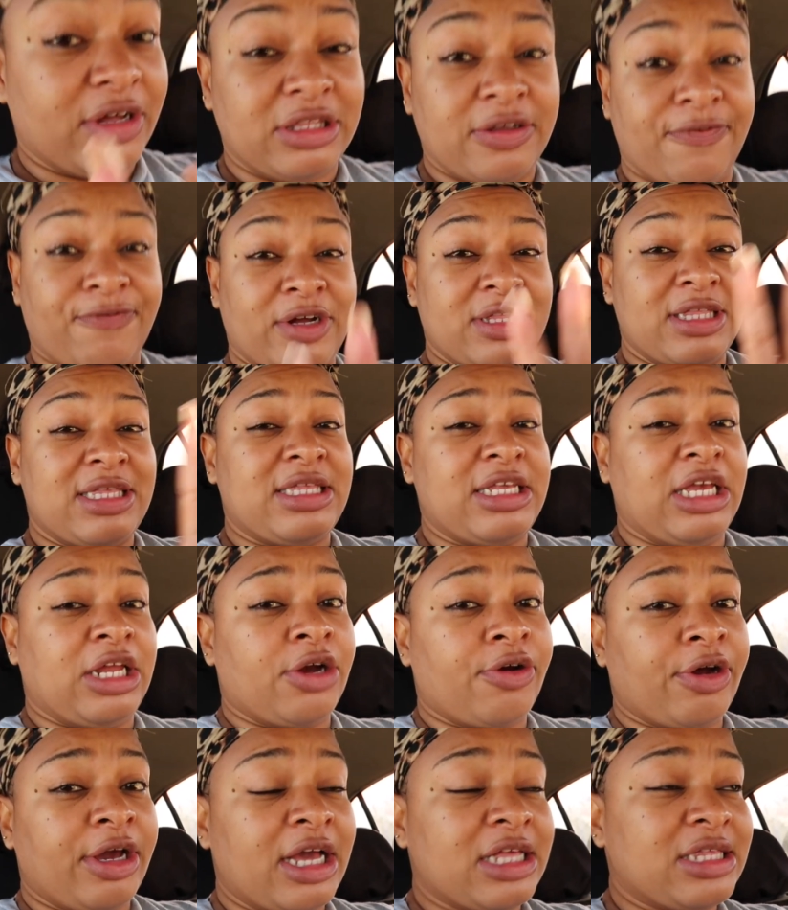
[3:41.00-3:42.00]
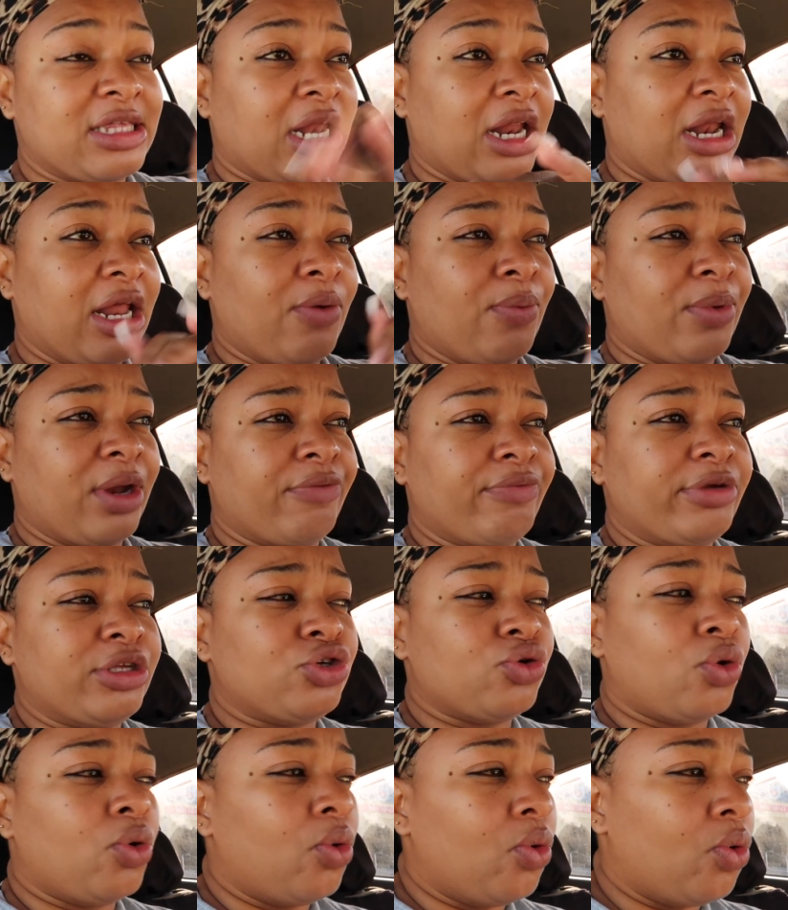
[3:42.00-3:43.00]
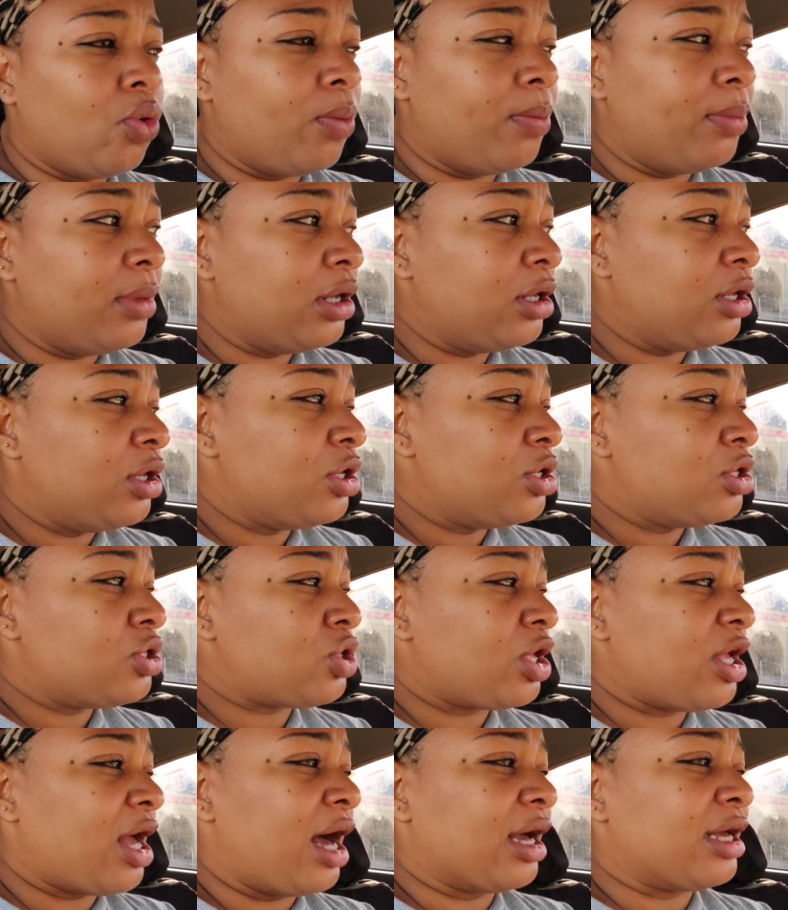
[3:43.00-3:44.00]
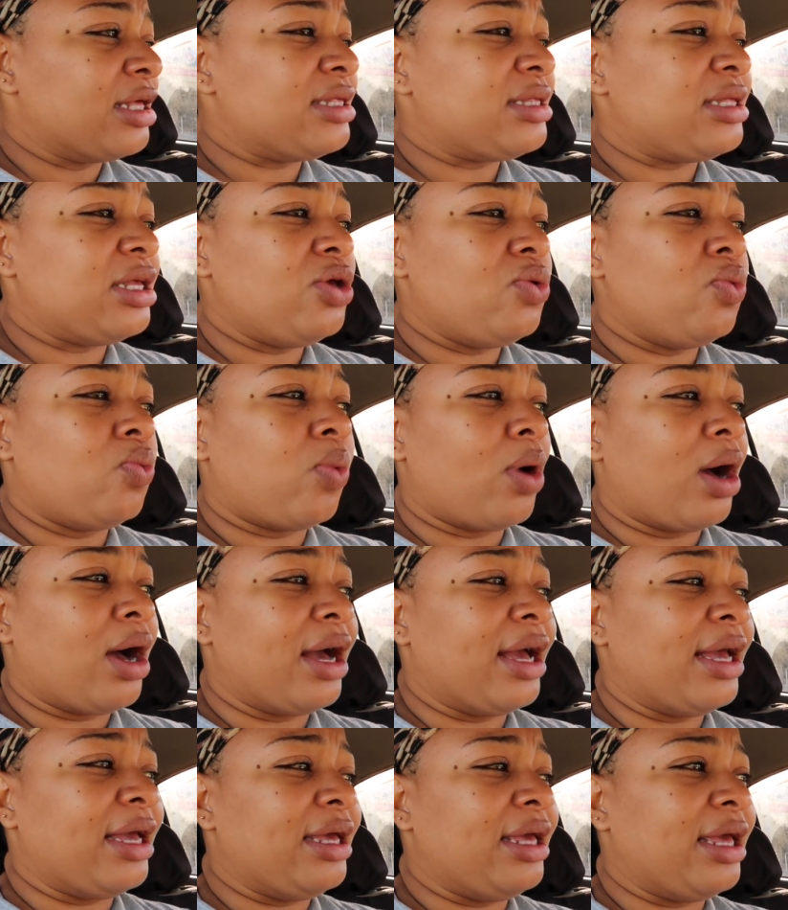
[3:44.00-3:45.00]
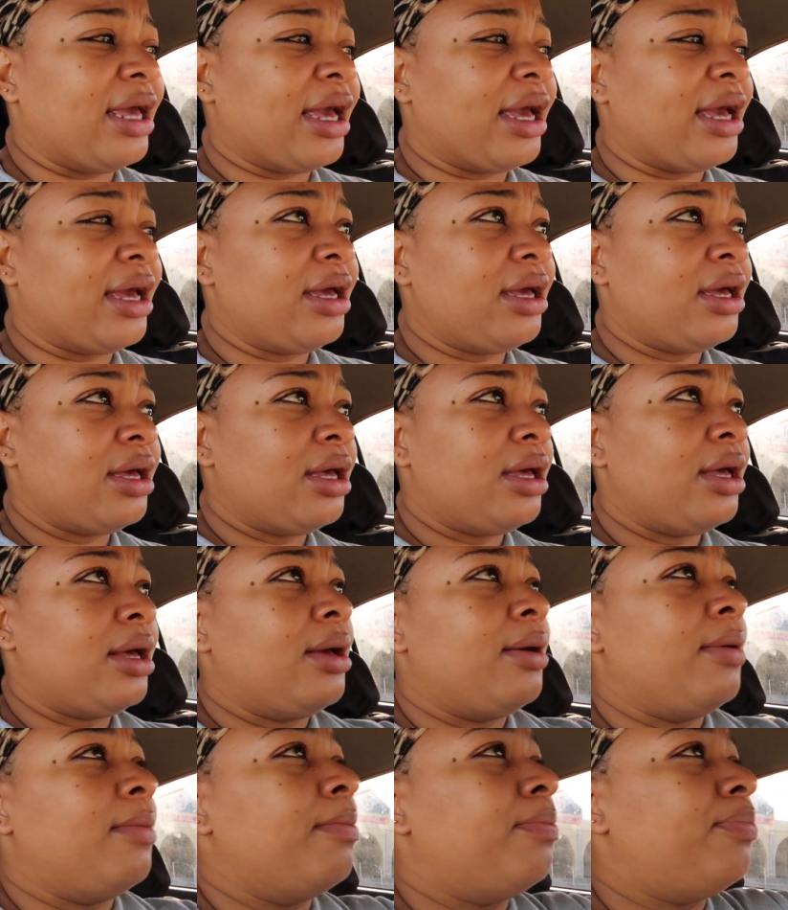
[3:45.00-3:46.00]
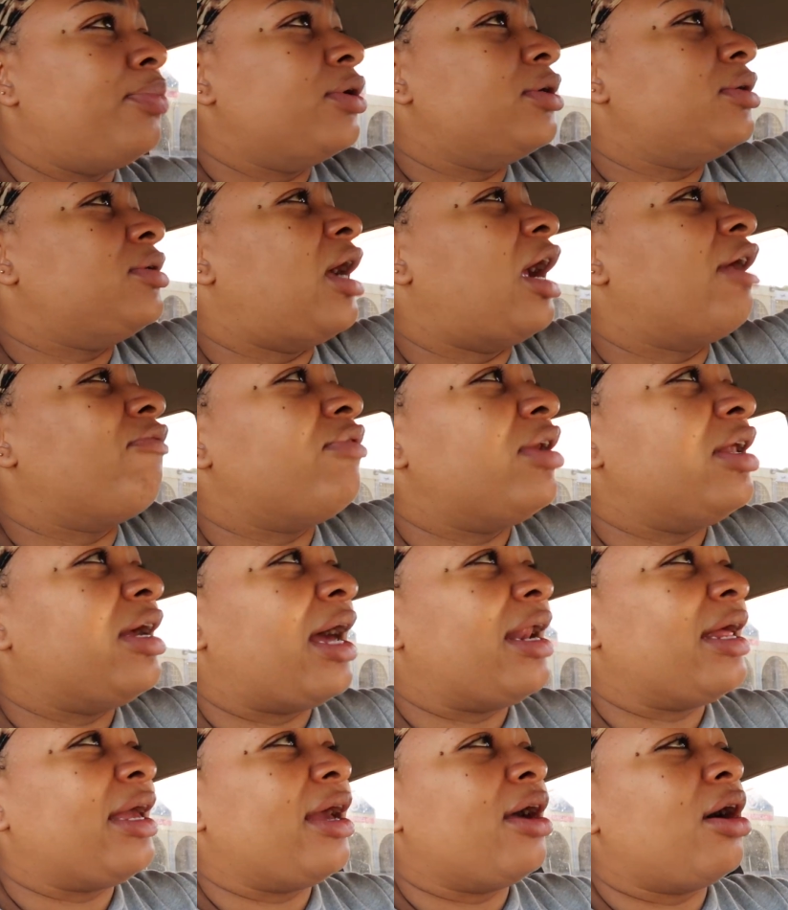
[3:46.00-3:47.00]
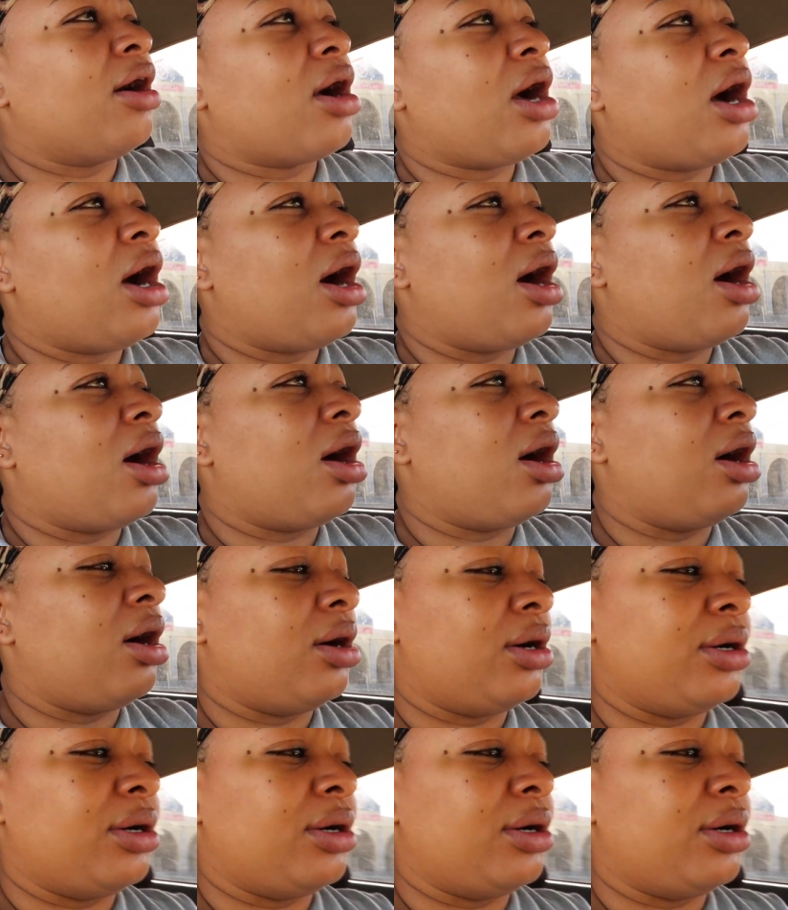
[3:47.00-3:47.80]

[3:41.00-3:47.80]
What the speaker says: a different scenery, instead of like when I reach home, so y'all can see what I get. But I really gotta get a car